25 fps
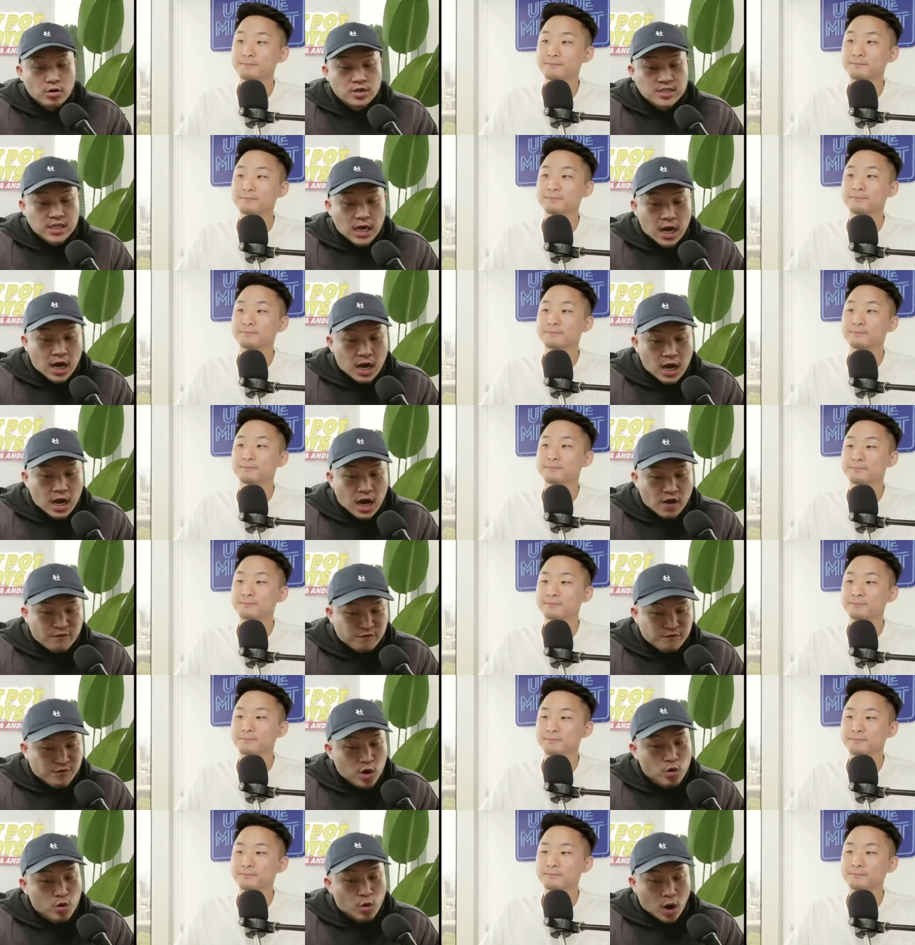Speaker 1: is a, a
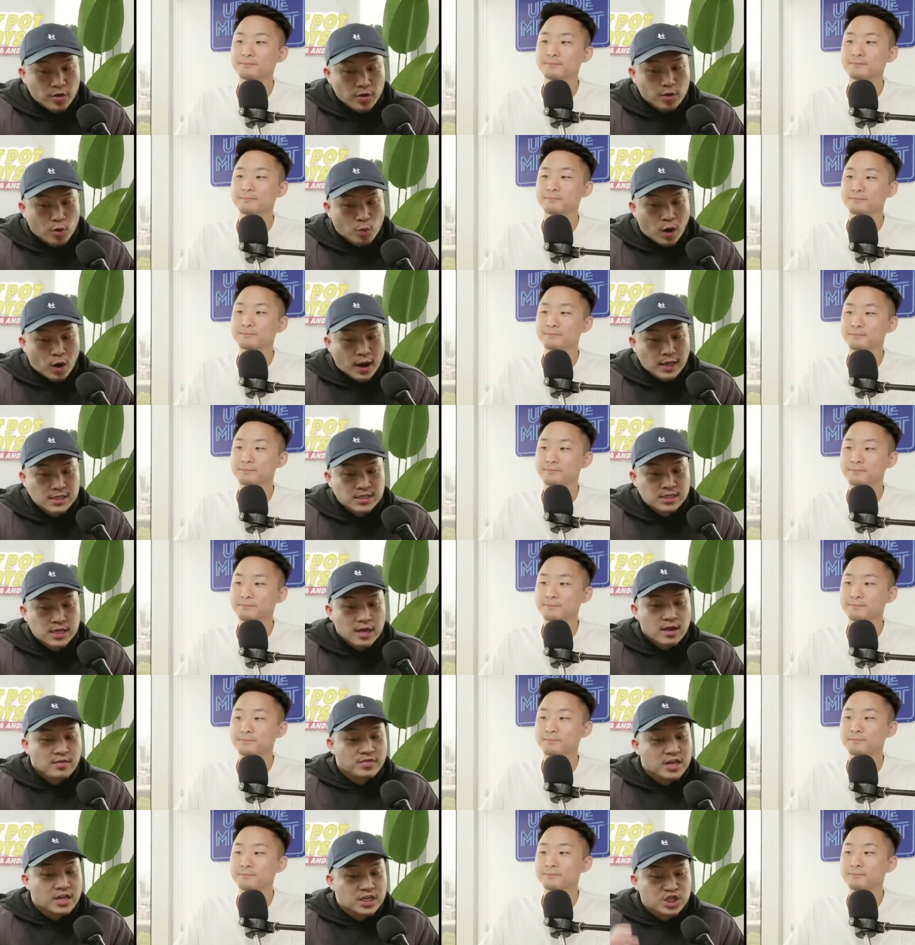few other ones
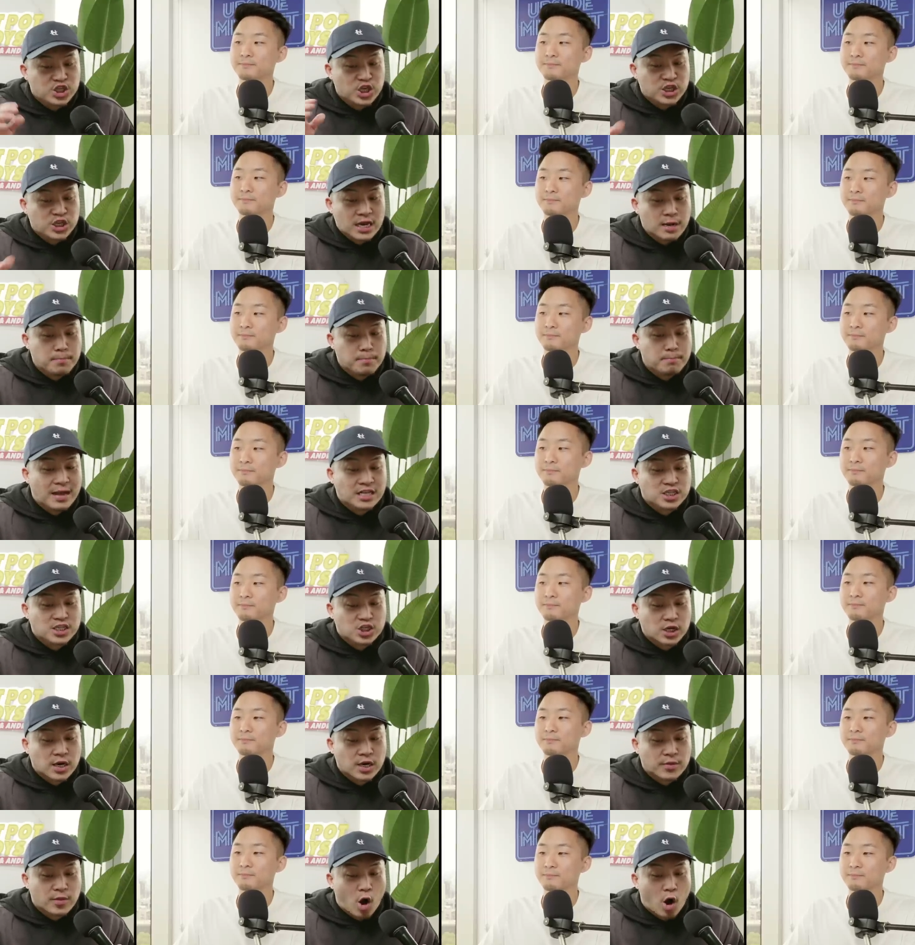that she didn't mention
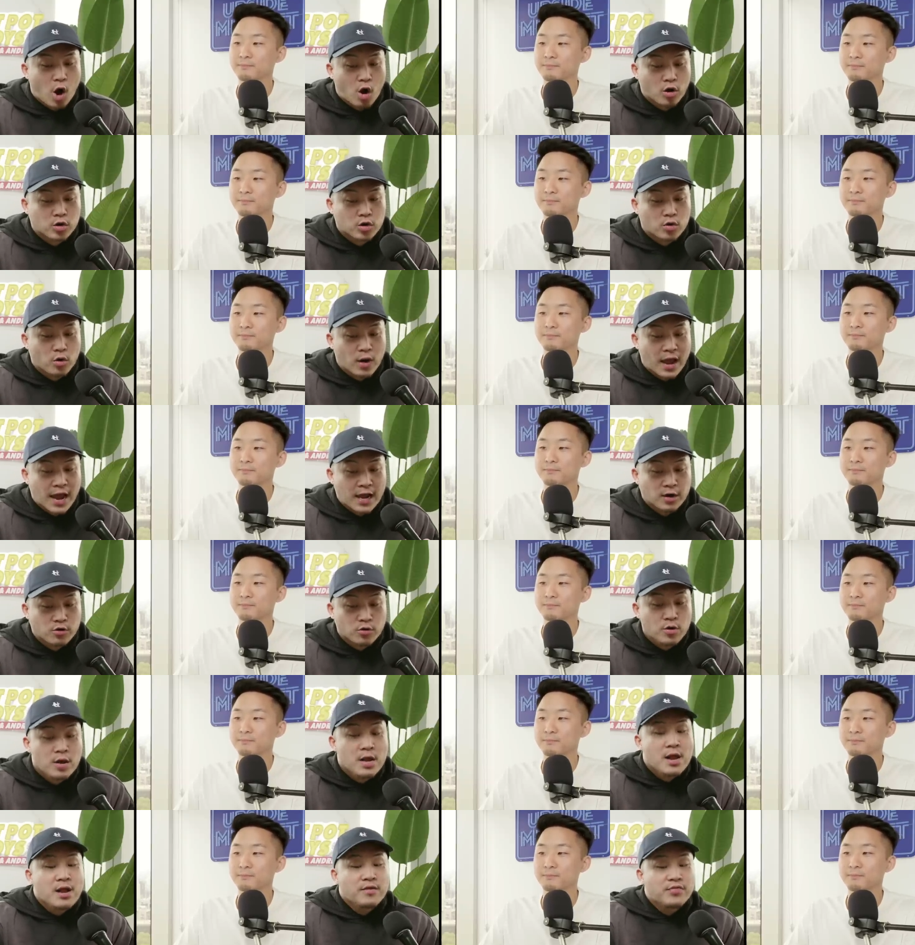in the article, Andrew.
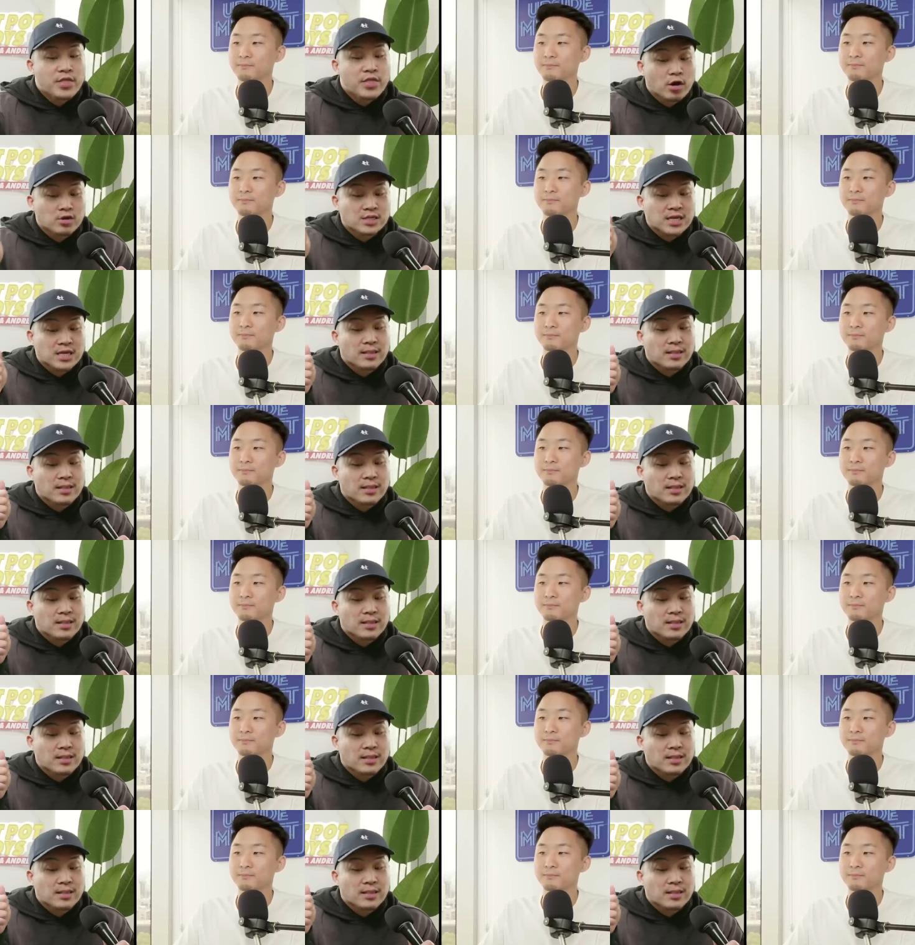There's a